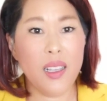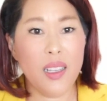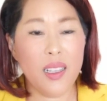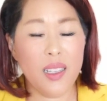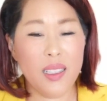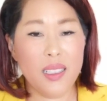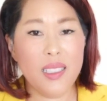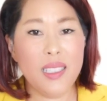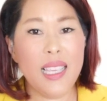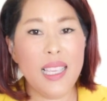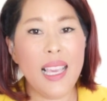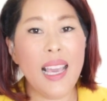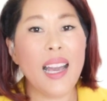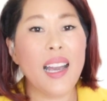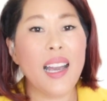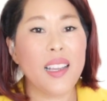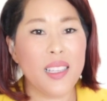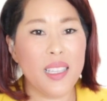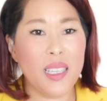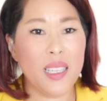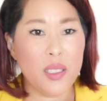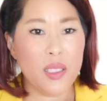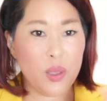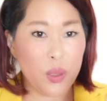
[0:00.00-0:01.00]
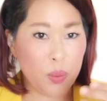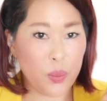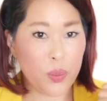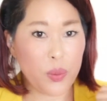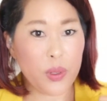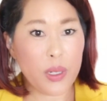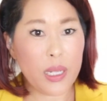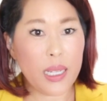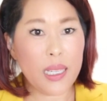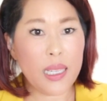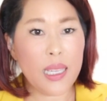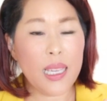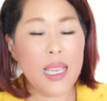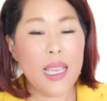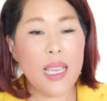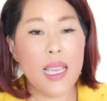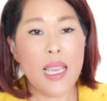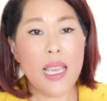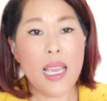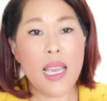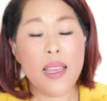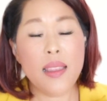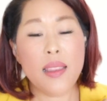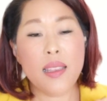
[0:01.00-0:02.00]
Yeah, okay, so bring.
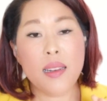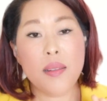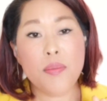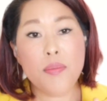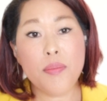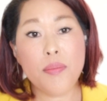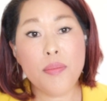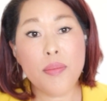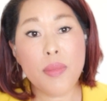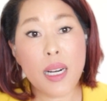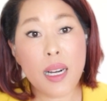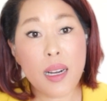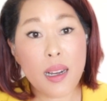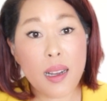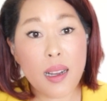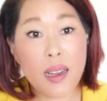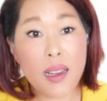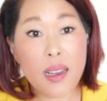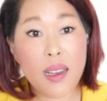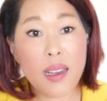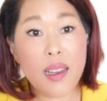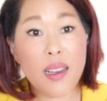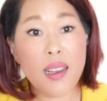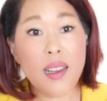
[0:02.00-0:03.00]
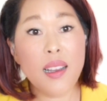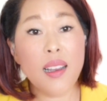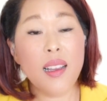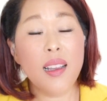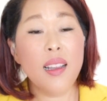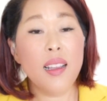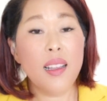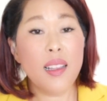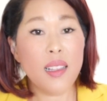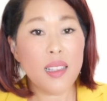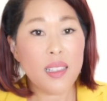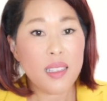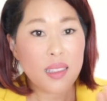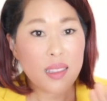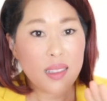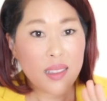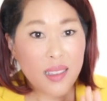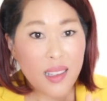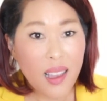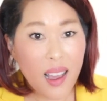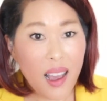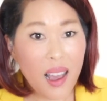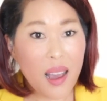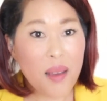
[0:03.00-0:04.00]
And then ma
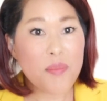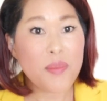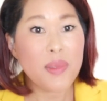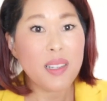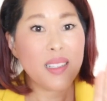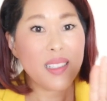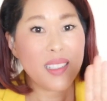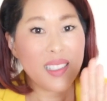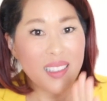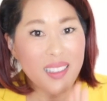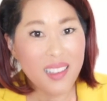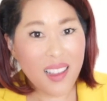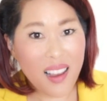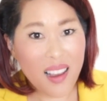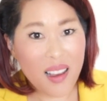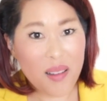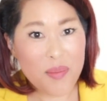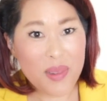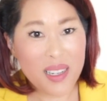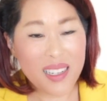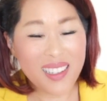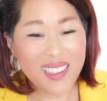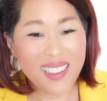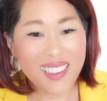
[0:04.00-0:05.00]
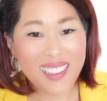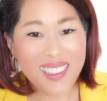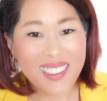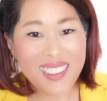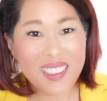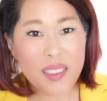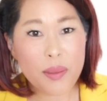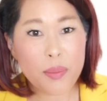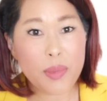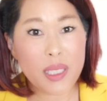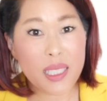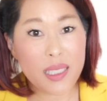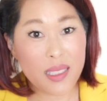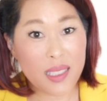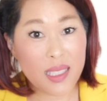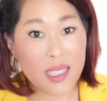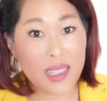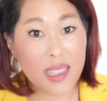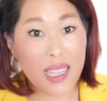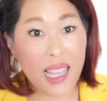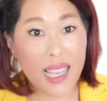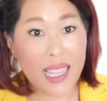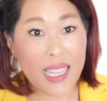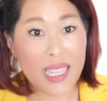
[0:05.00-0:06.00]
lama lama means
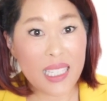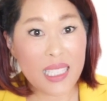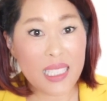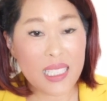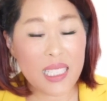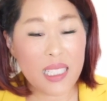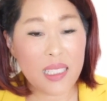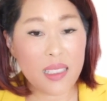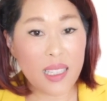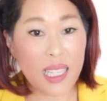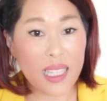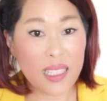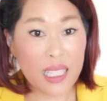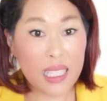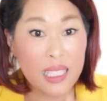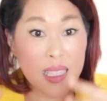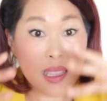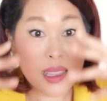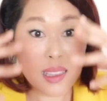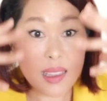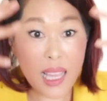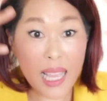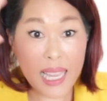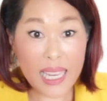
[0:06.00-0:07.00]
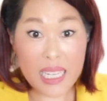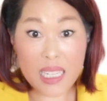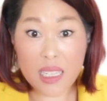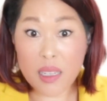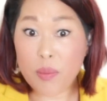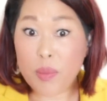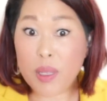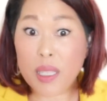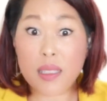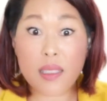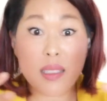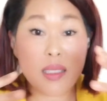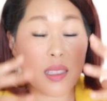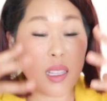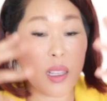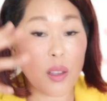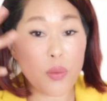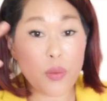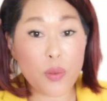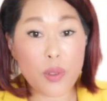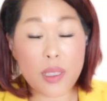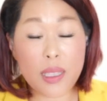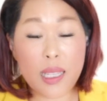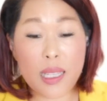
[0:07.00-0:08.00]
light, like enlightenment,
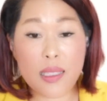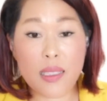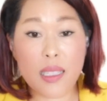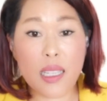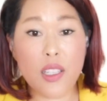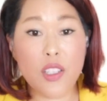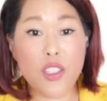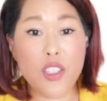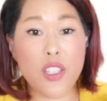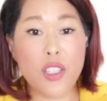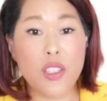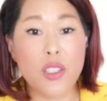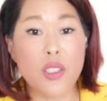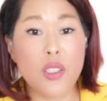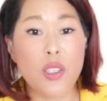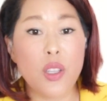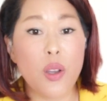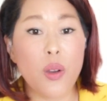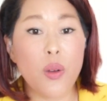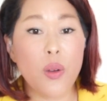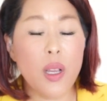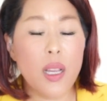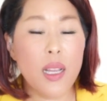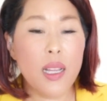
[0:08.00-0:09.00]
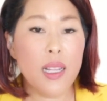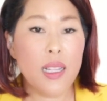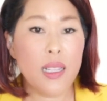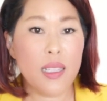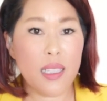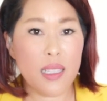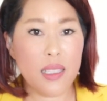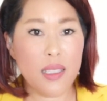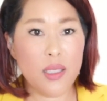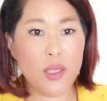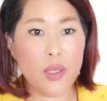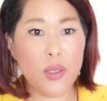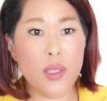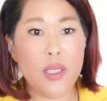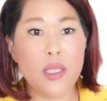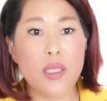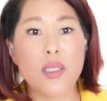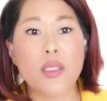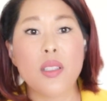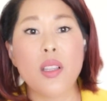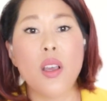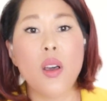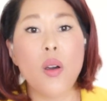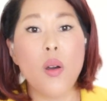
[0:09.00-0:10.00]
self-realization. So let's do this
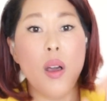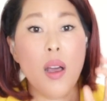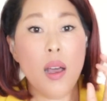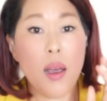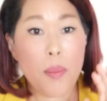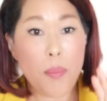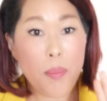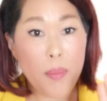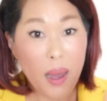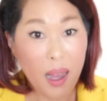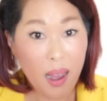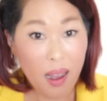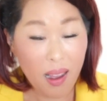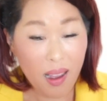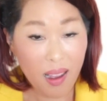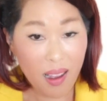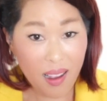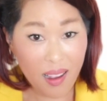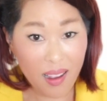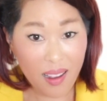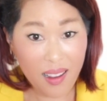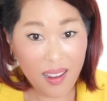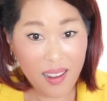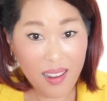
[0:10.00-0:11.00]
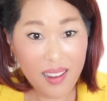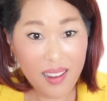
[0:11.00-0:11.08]
slow. Ma